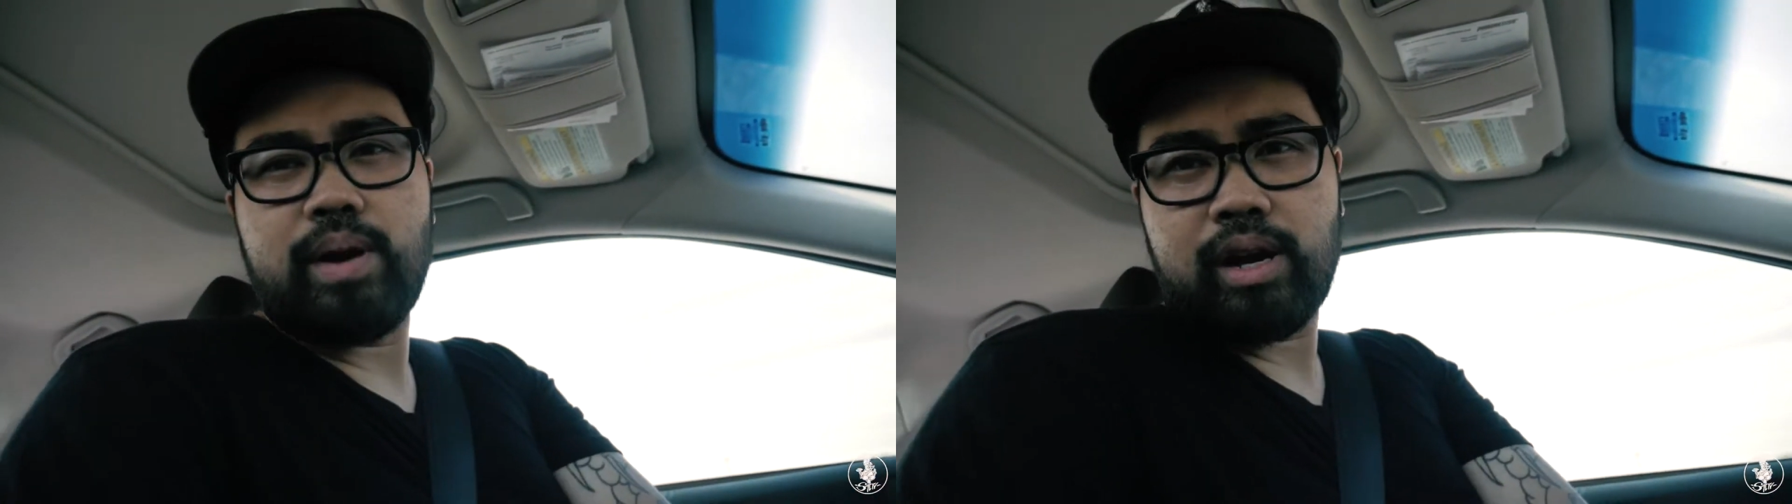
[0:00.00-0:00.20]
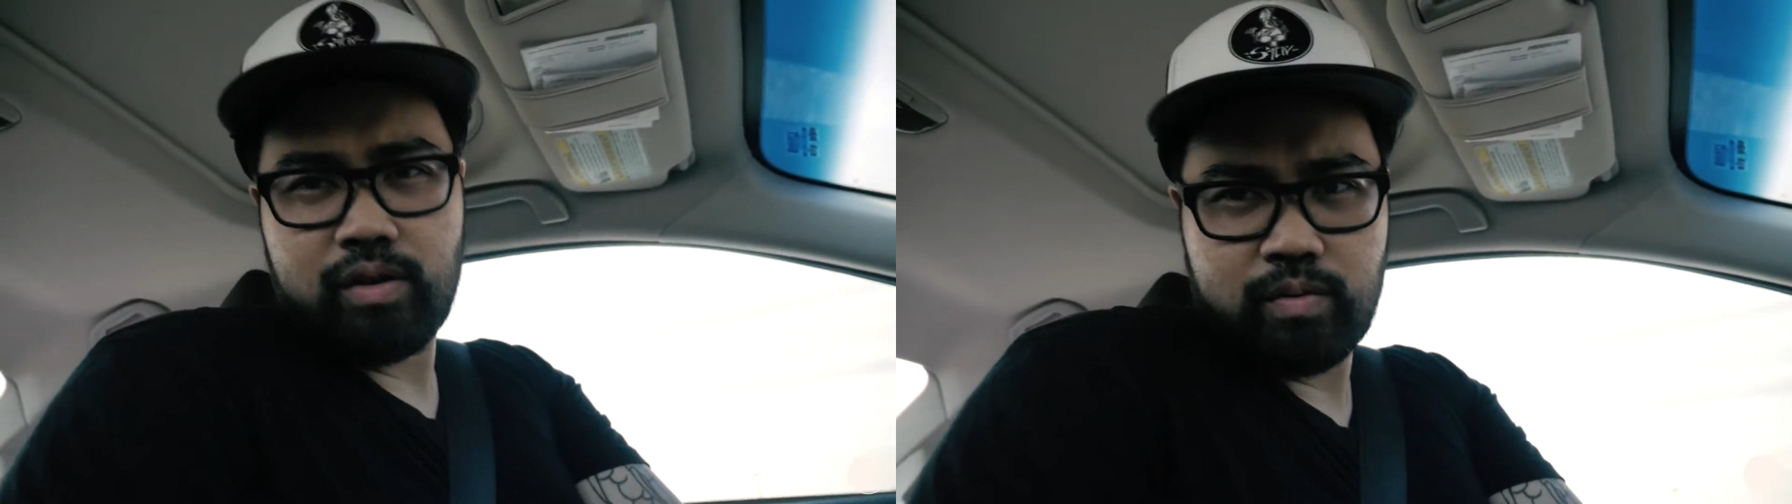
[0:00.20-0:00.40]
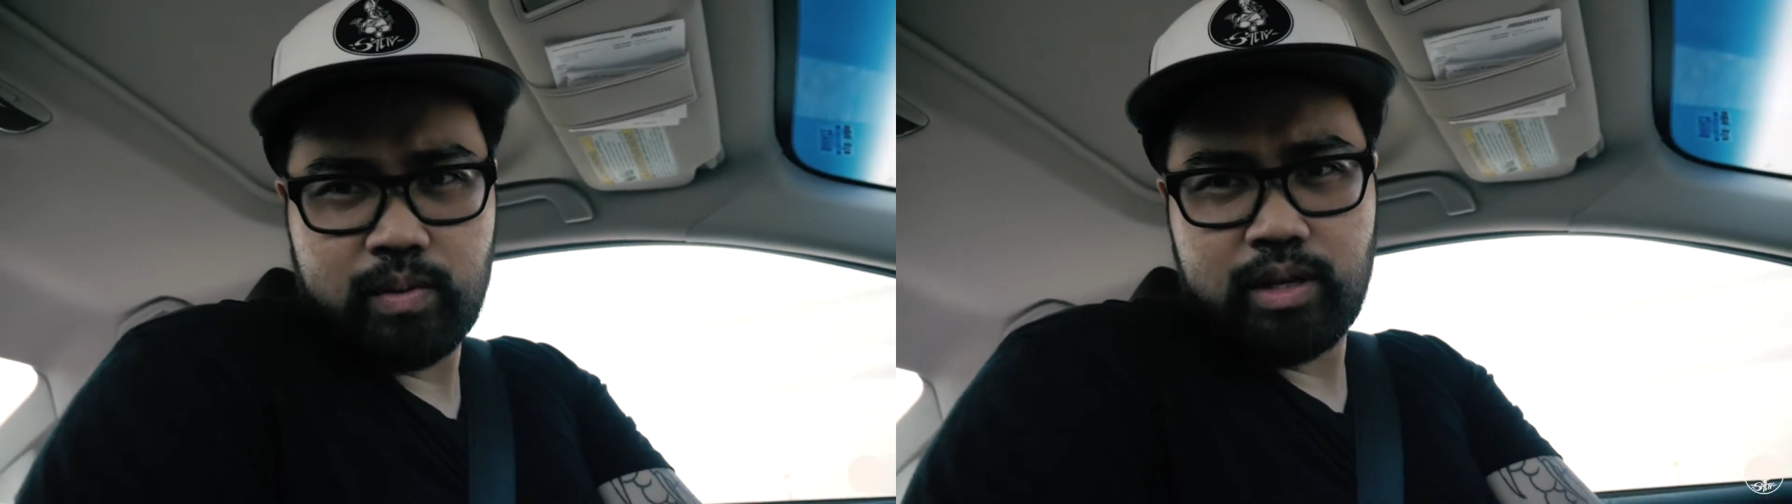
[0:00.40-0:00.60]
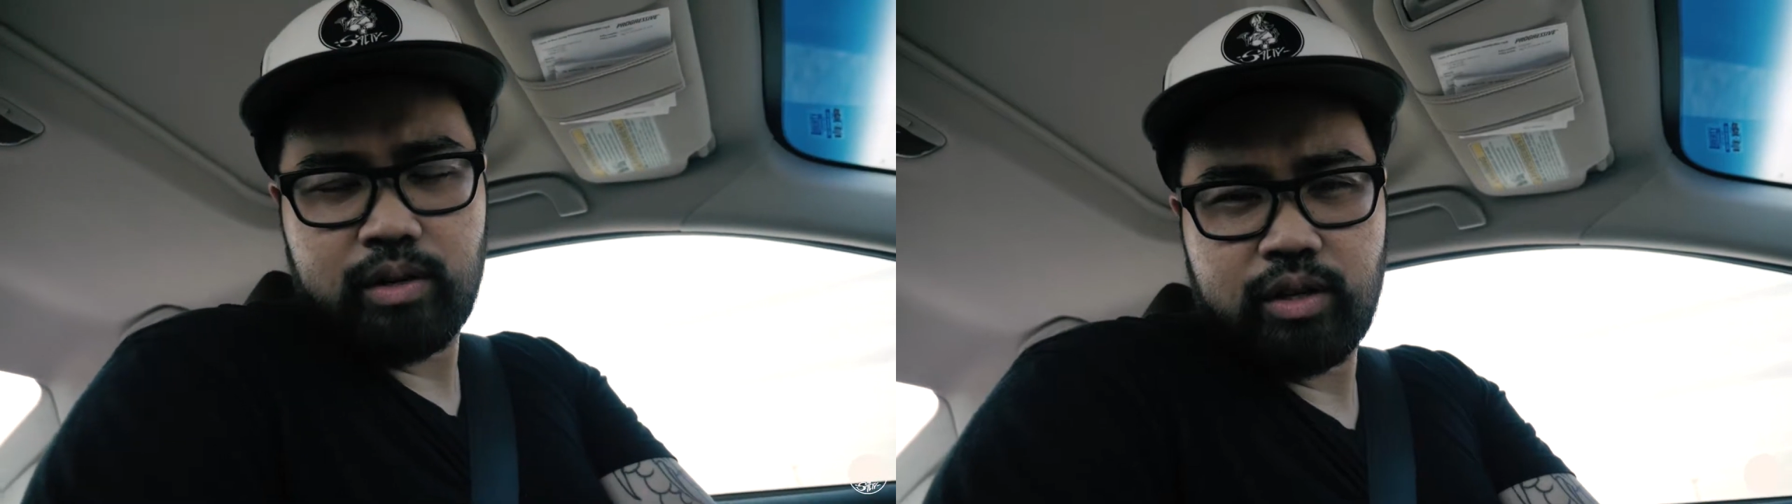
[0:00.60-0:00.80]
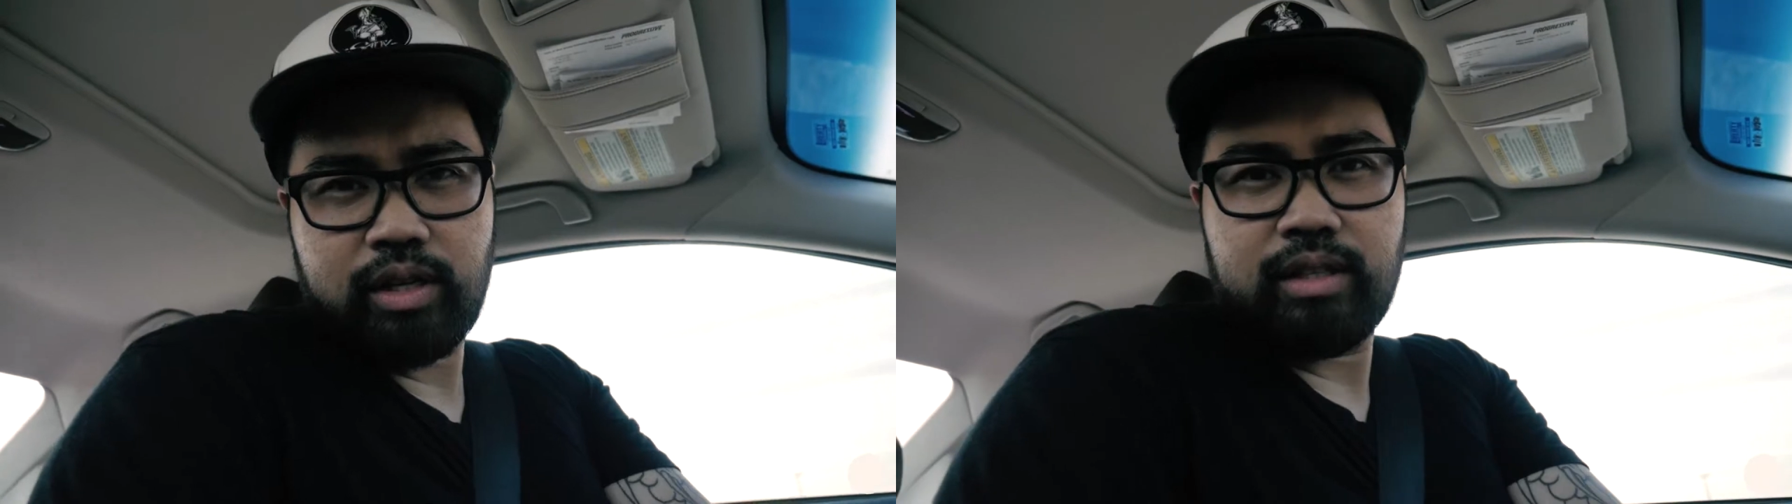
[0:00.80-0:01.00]
back home and
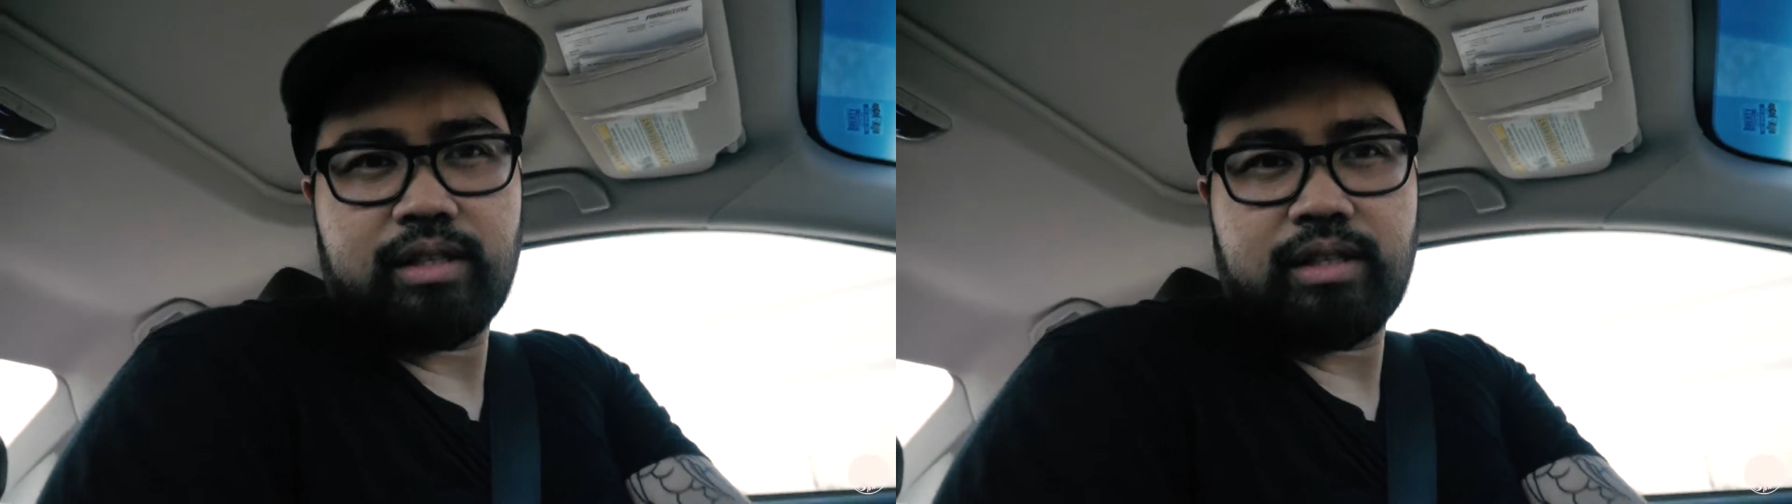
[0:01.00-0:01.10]
then you can